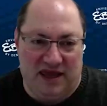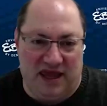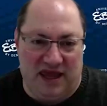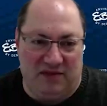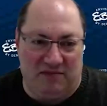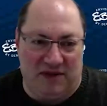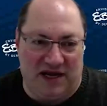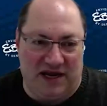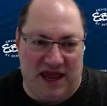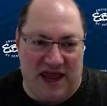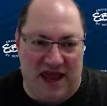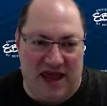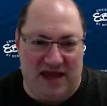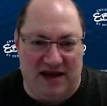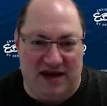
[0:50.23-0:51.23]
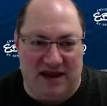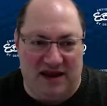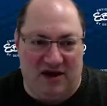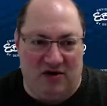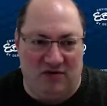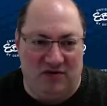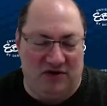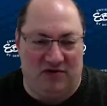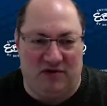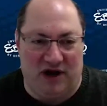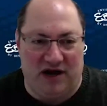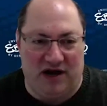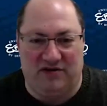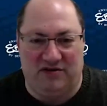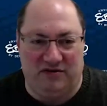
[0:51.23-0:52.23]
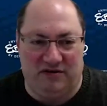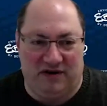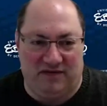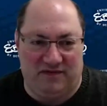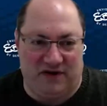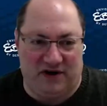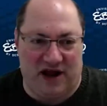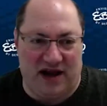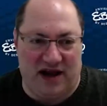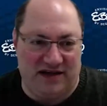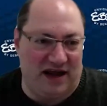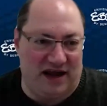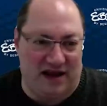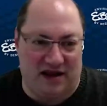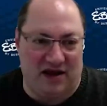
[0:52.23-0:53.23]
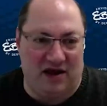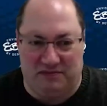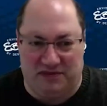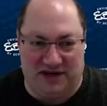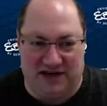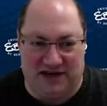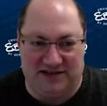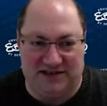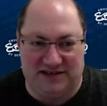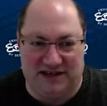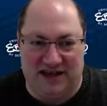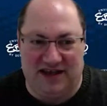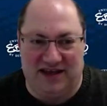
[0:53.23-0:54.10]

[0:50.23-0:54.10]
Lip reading: And my dad owned and ran two different high tech companies.